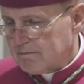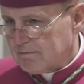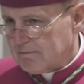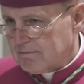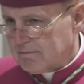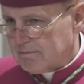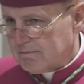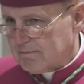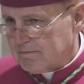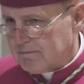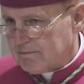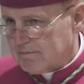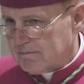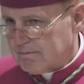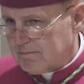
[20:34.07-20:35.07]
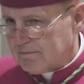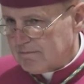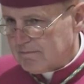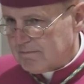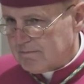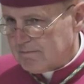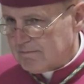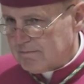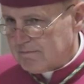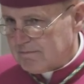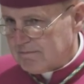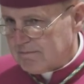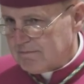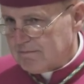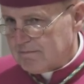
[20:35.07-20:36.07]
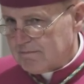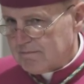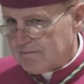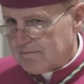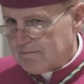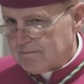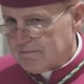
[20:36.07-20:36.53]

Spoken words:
[no speech]